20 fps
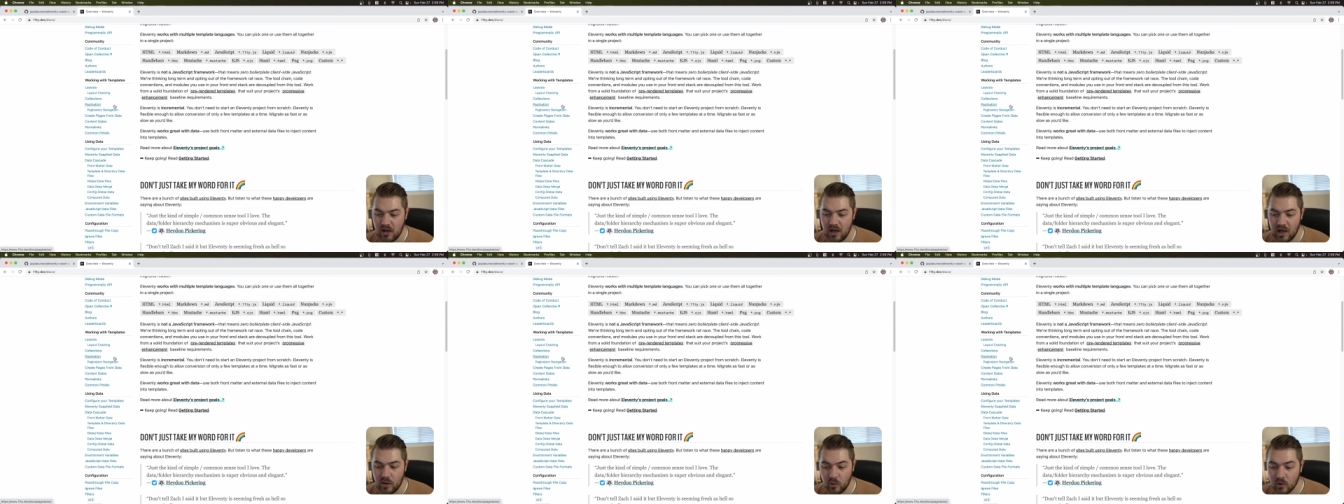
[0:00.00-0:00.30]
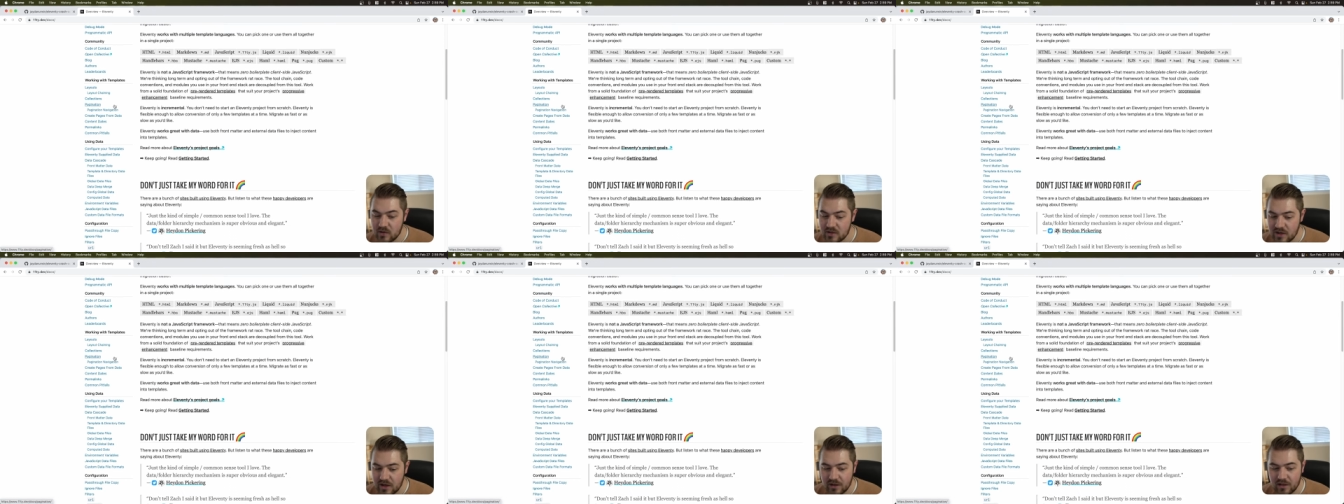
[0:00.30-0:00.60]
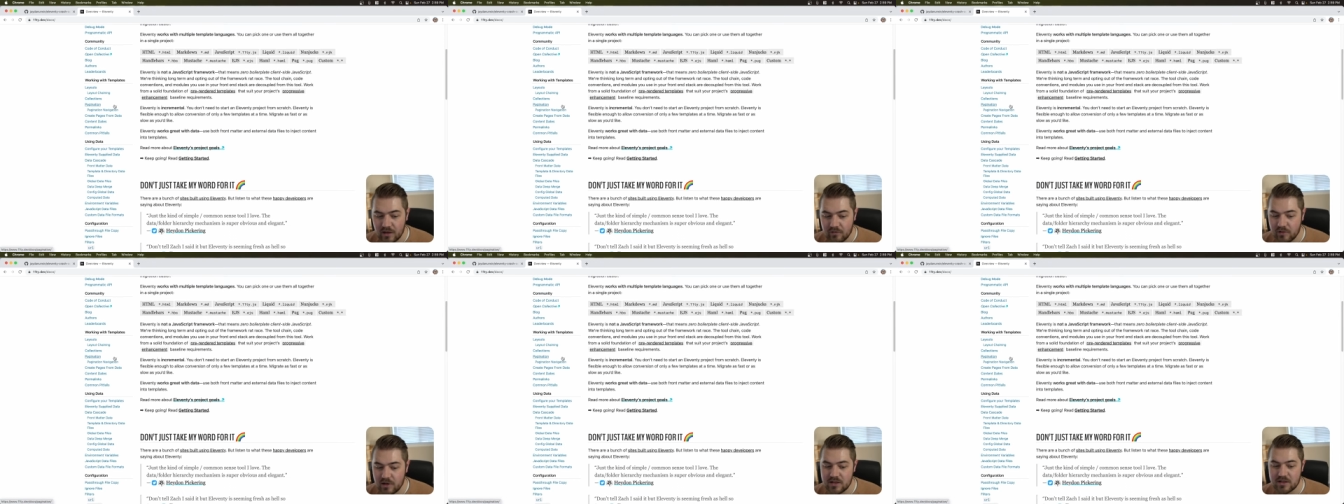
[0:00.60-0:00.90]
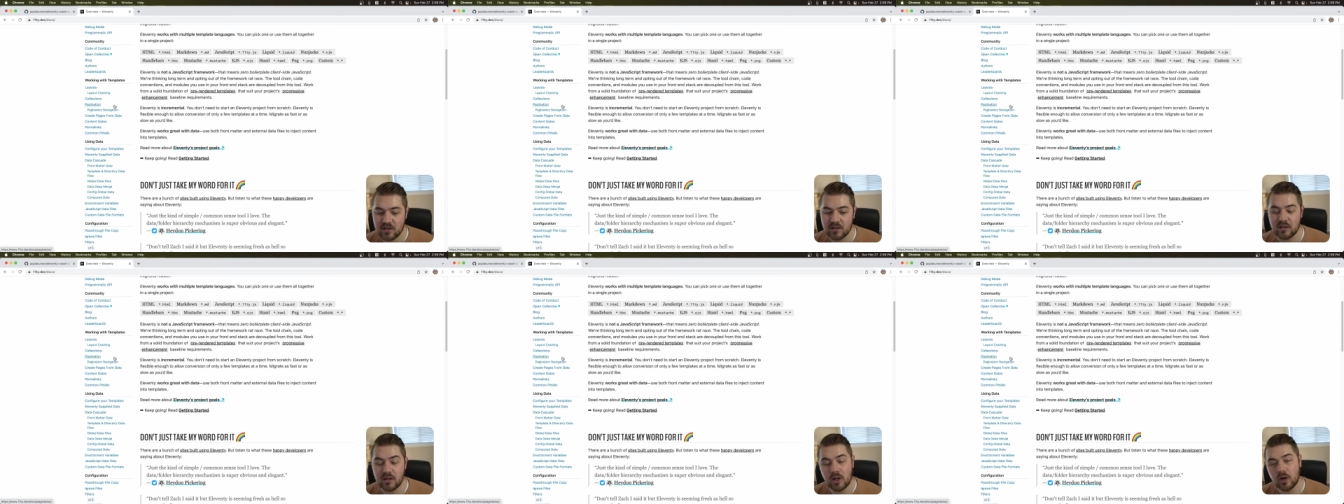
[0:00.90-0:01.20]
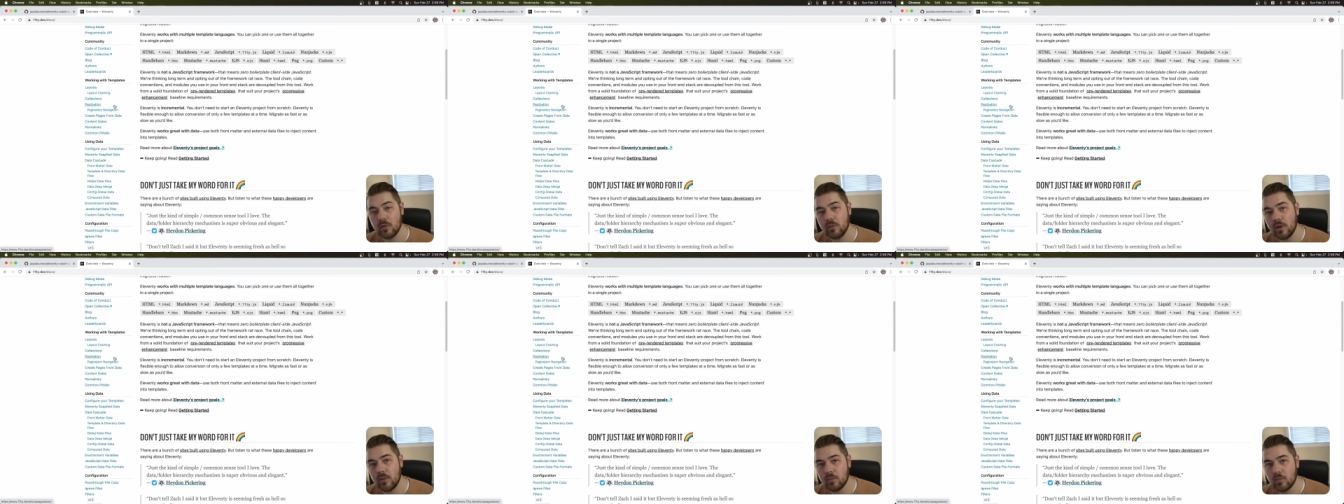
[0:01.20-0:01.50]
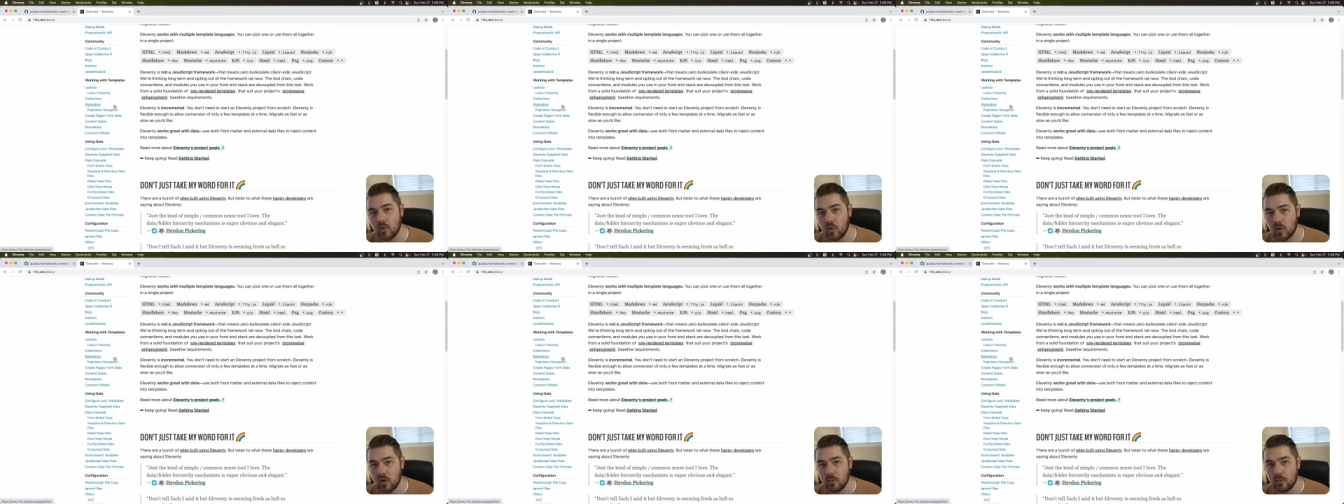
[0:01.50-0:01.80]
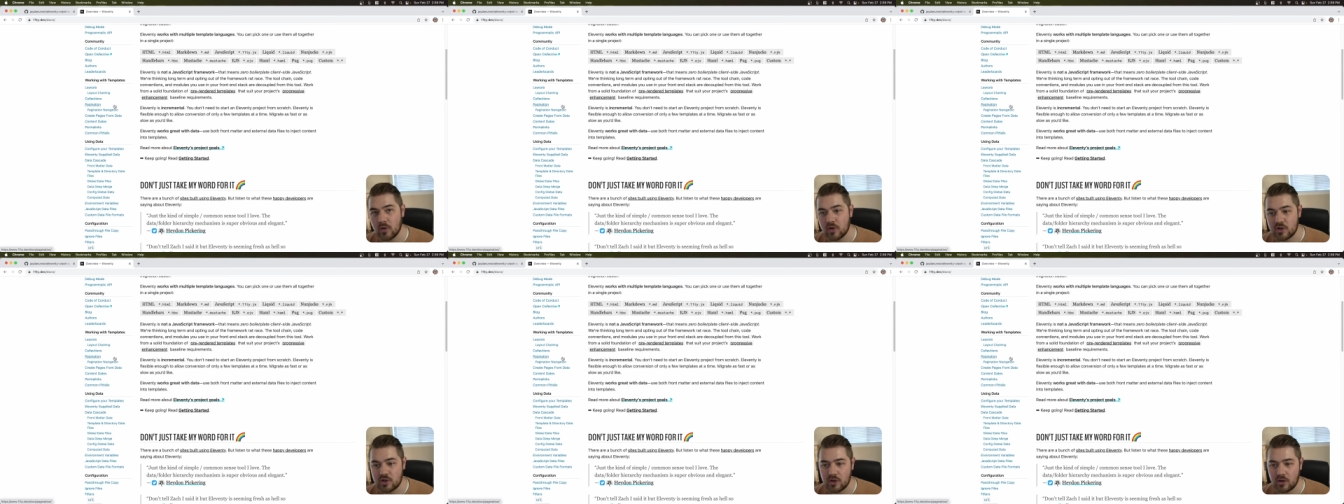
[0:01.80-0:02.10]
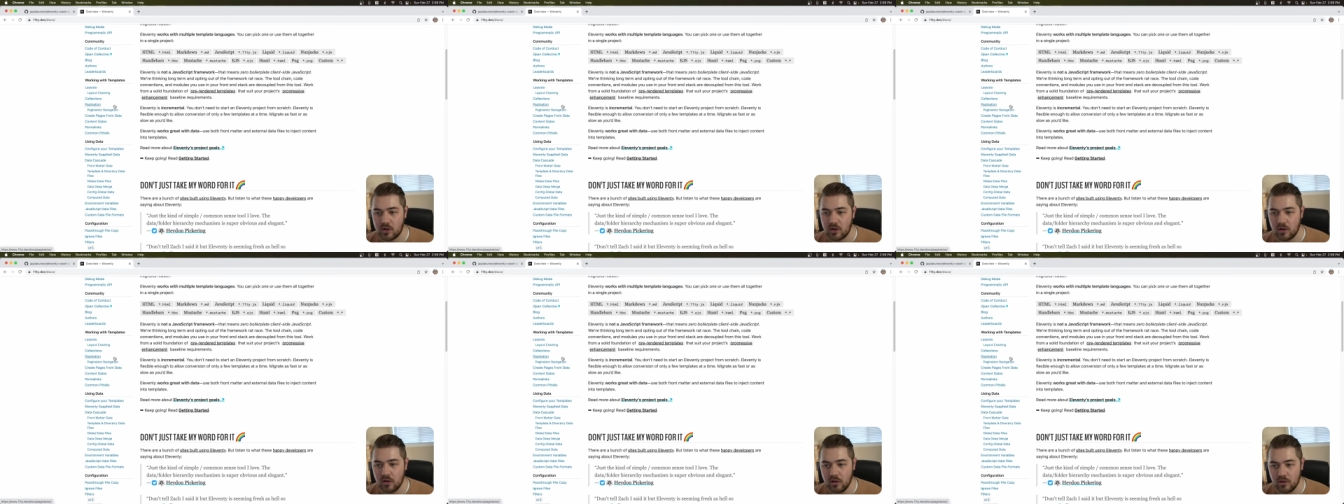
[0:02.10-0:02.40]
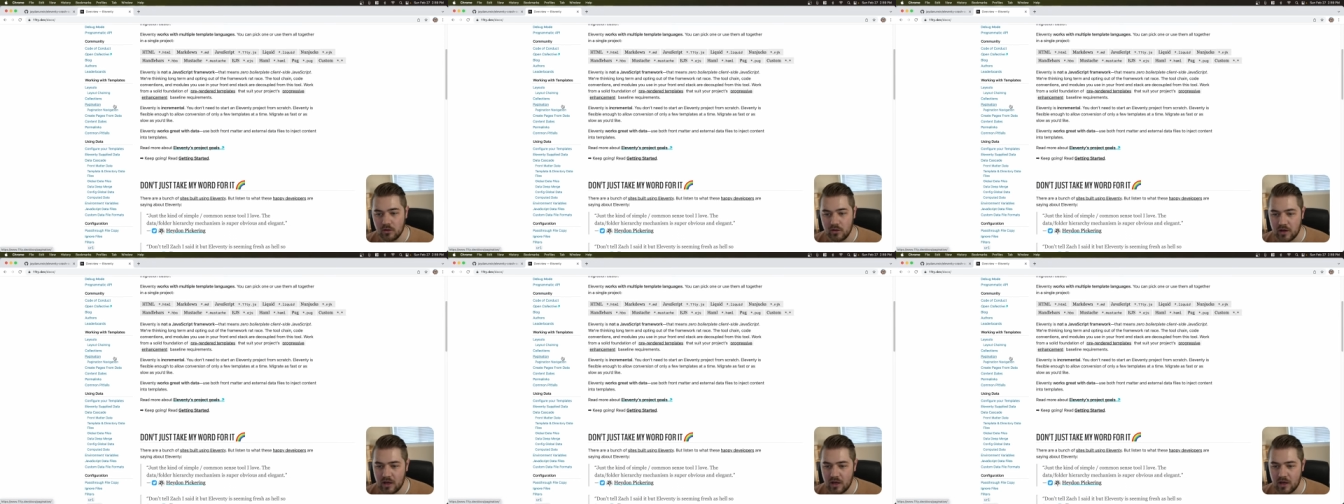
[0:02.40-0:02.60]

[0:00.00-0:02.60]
I will say Eleventy is a little bit more mature